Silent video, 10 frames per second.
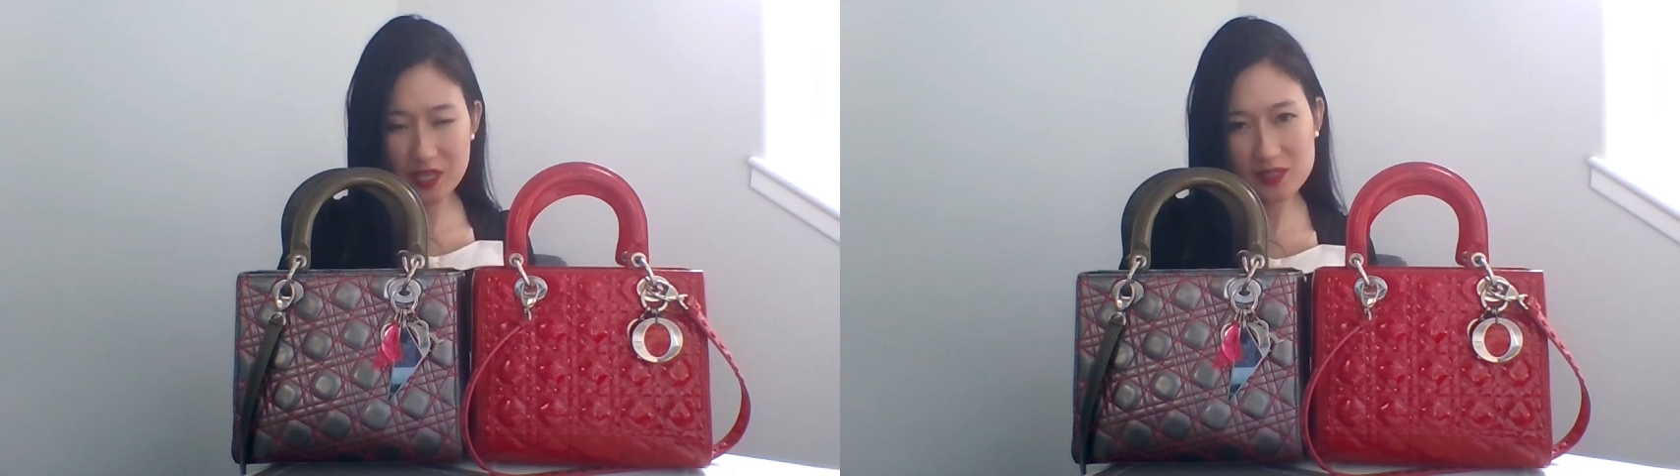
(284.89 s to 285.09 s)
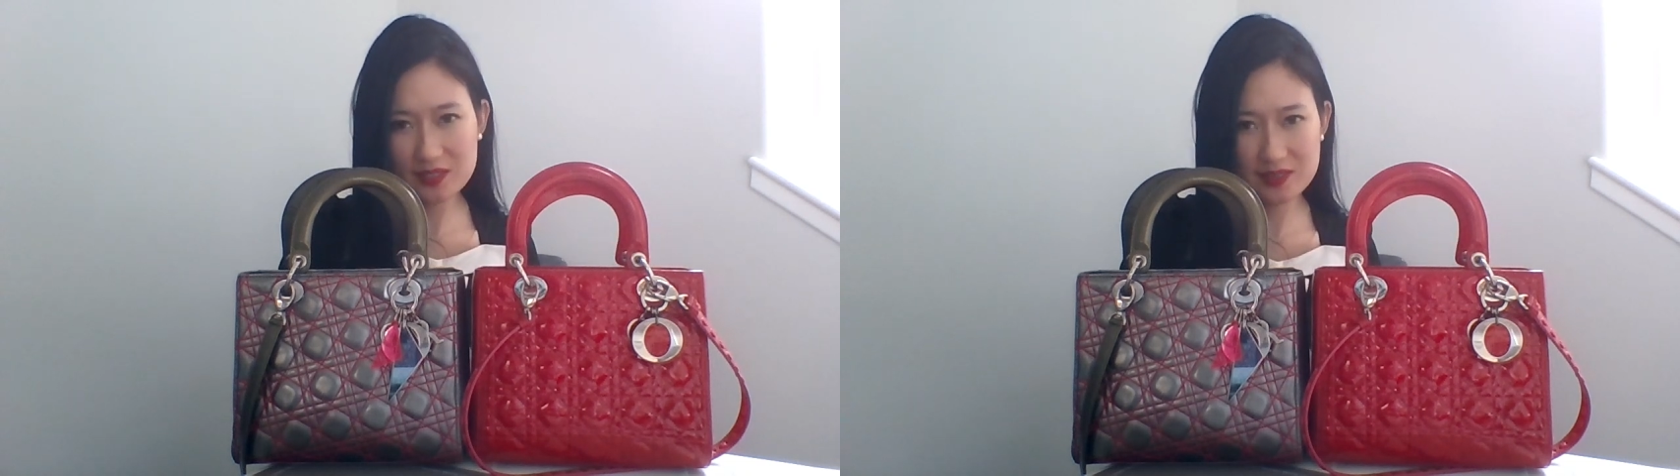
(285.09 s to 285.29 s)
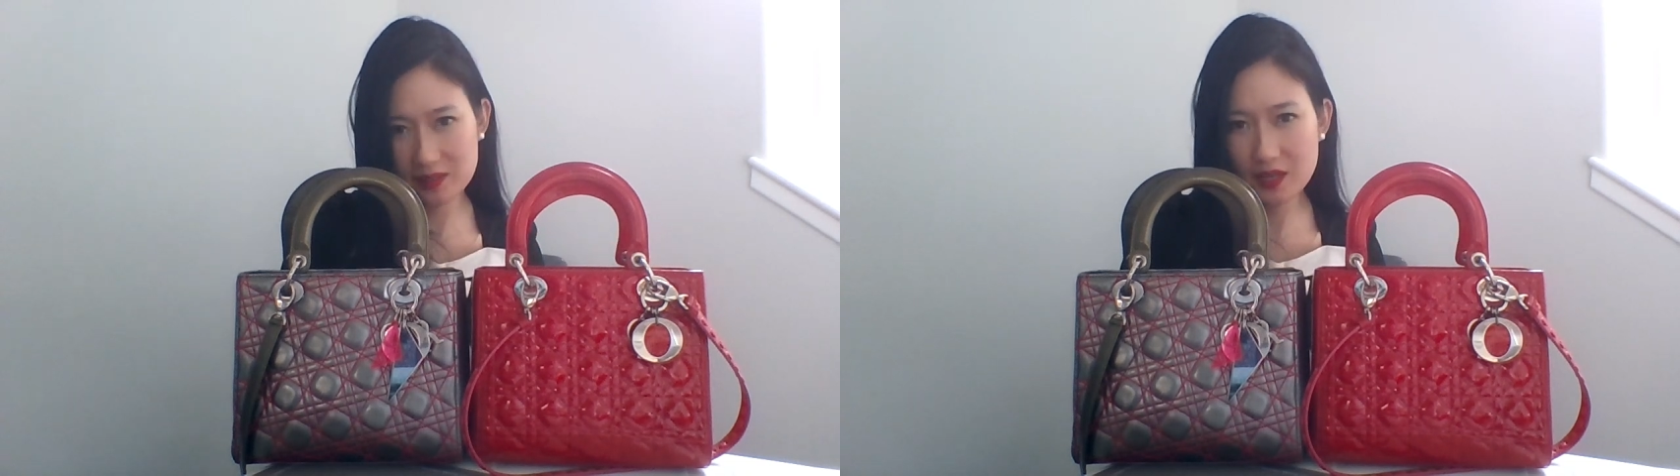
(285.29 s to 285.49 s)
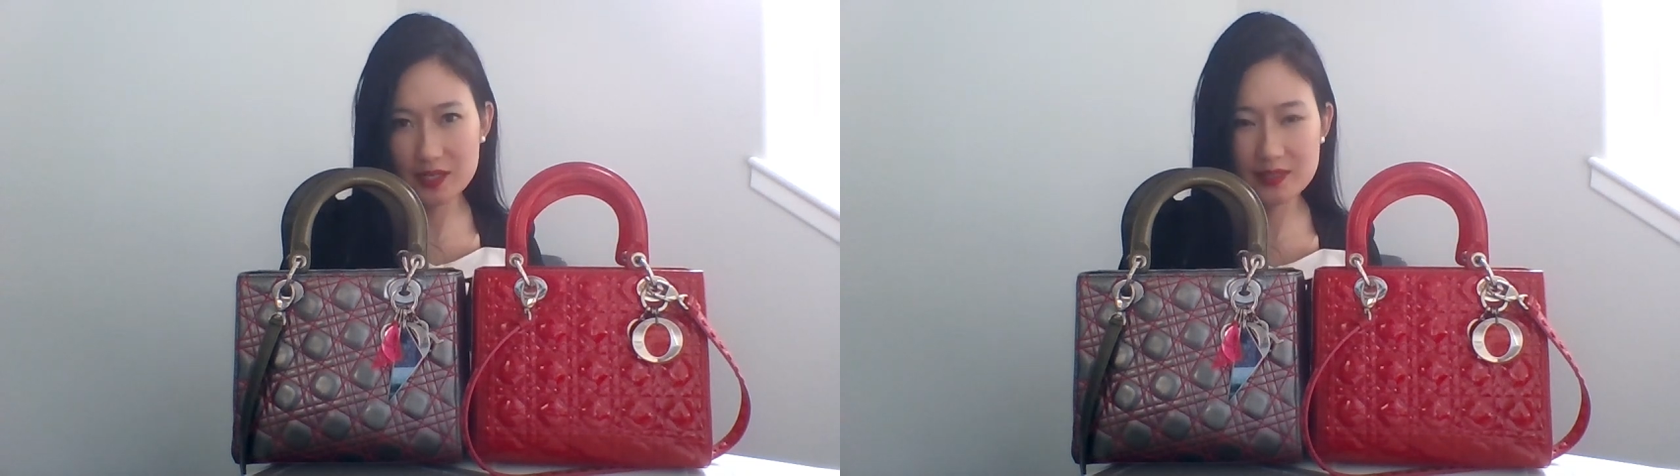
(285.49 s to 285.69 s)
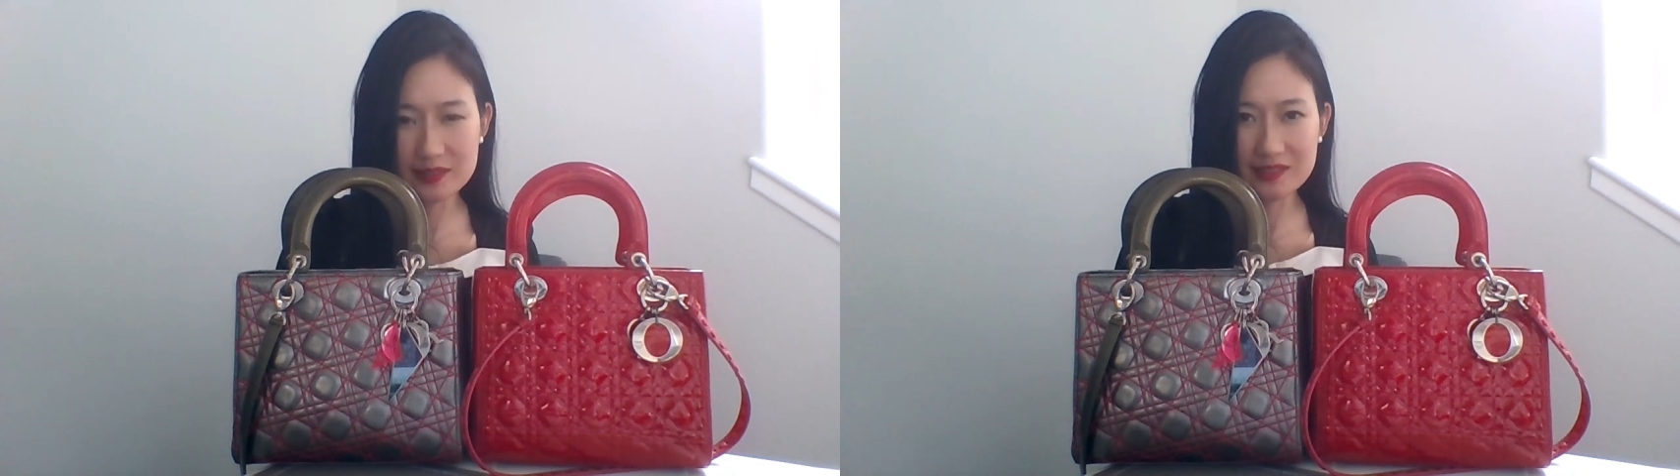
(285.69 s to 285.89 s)
products
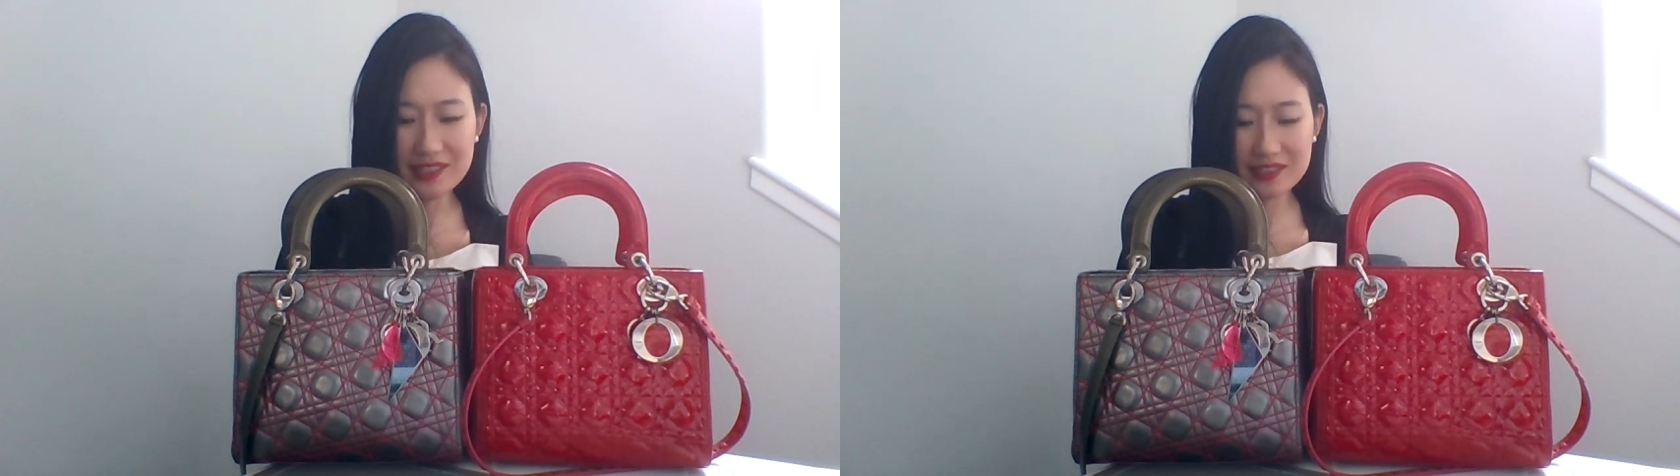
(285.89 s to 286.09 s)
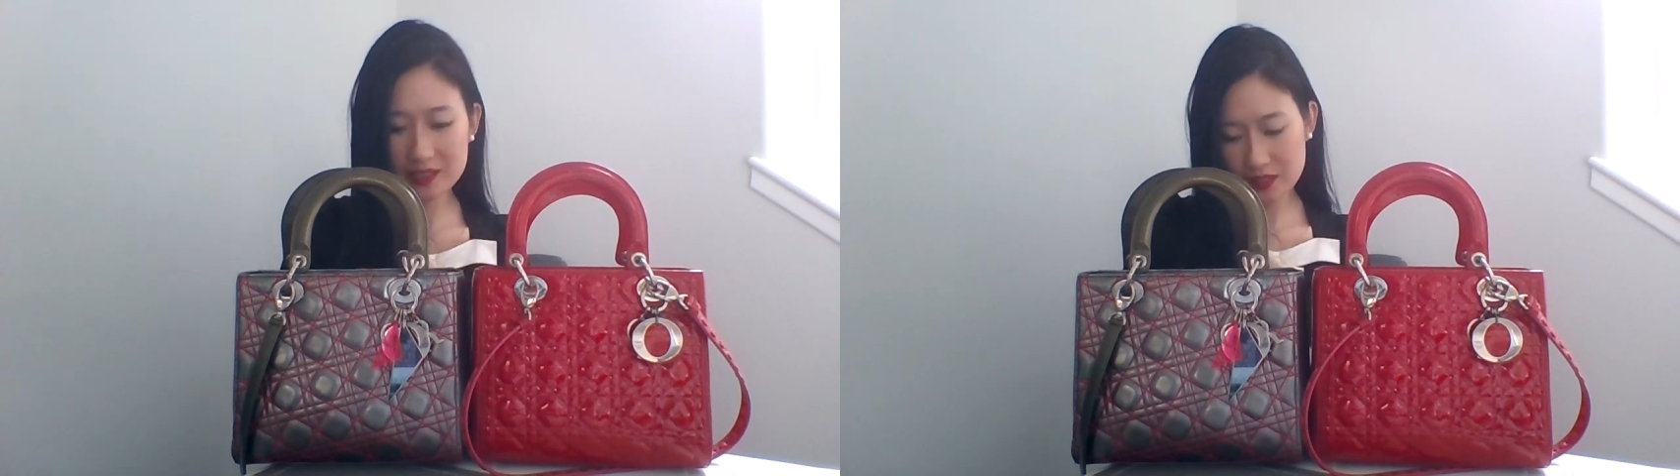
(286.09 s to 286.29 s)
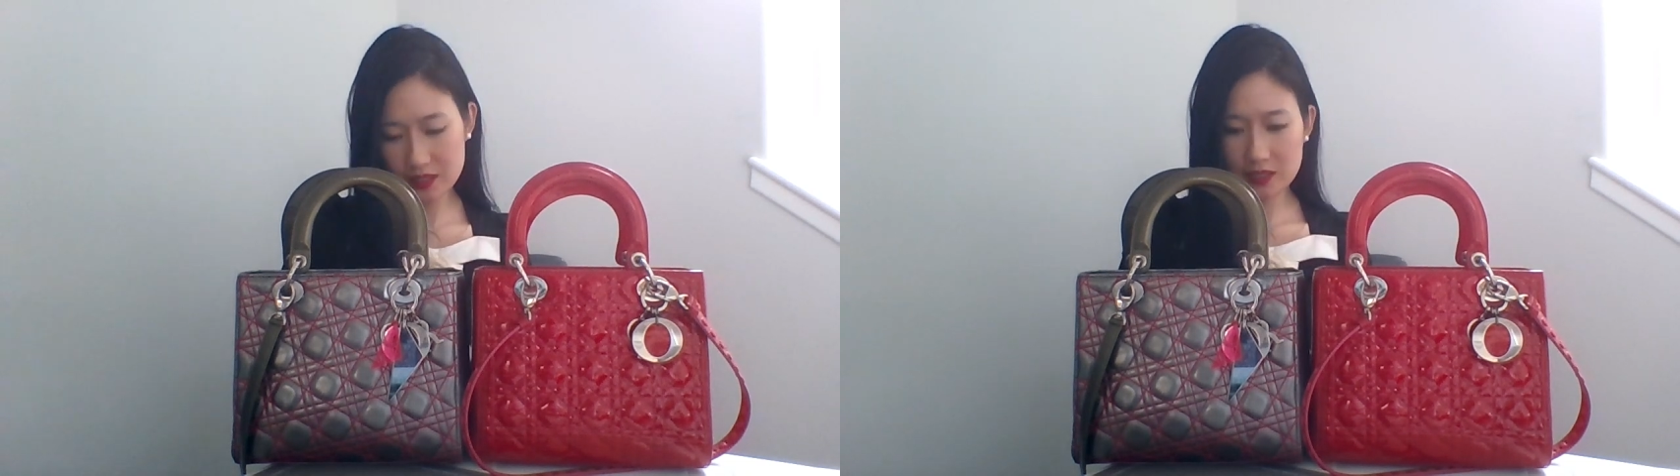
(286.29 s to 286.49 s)
cost a lot.